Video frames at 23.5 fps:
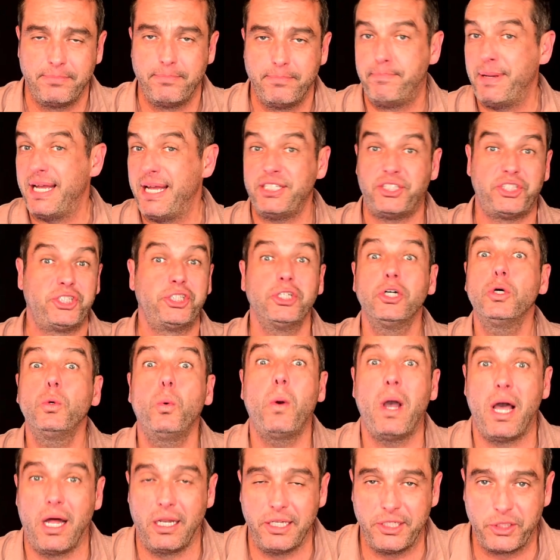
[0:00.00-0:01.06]
Ben
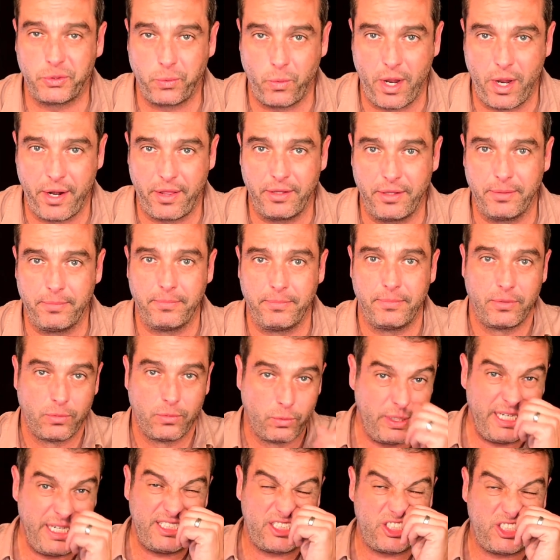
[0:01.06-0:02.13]
Chilwell is one of them.
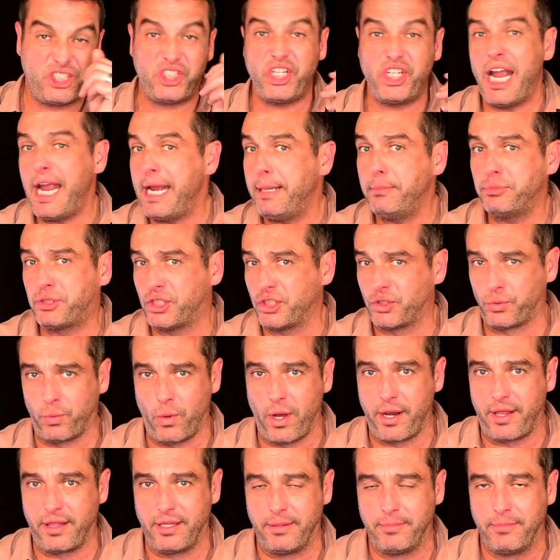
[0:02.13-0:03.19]
Reece James is
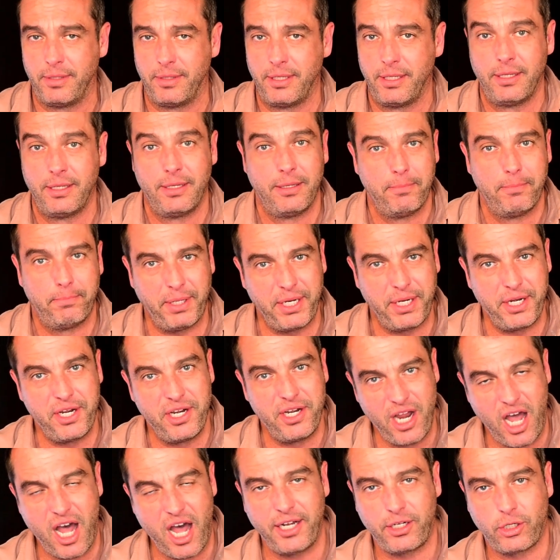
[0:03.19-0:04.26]
one of them, but
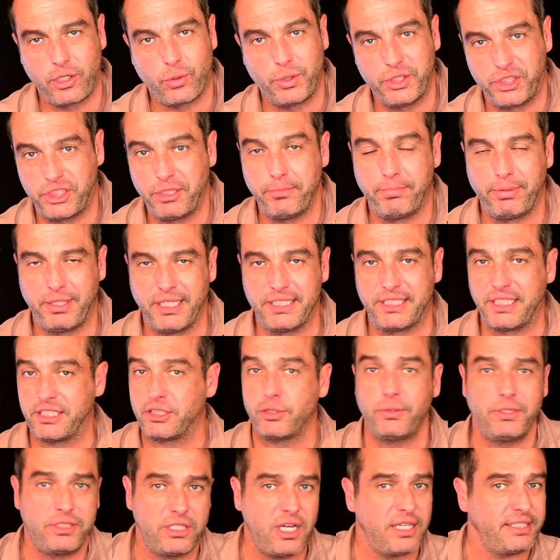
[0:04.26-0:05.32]
not Christian Pulisic. So
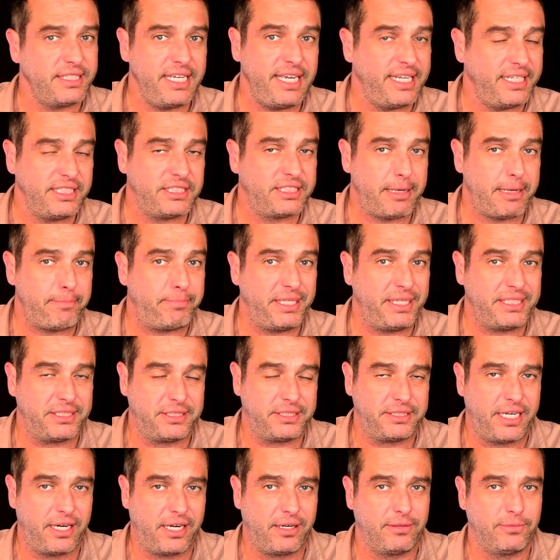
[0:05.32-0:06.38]
he's not taking set pieces
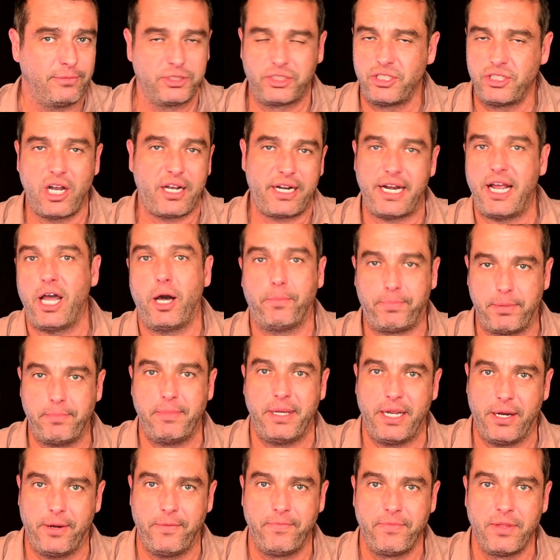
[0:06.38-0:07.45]
there, which is not going to help him
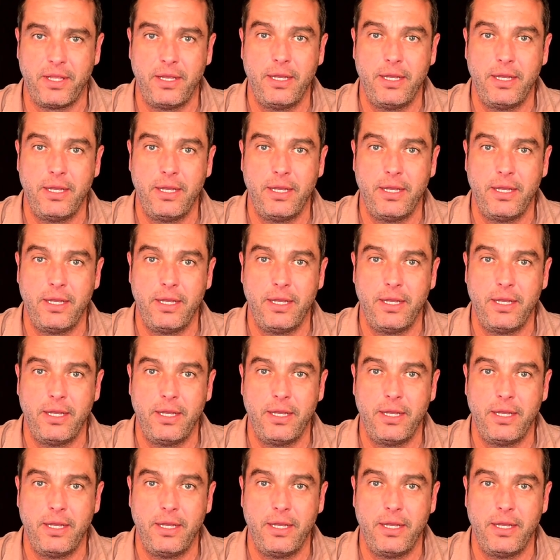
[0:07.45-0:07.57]
here.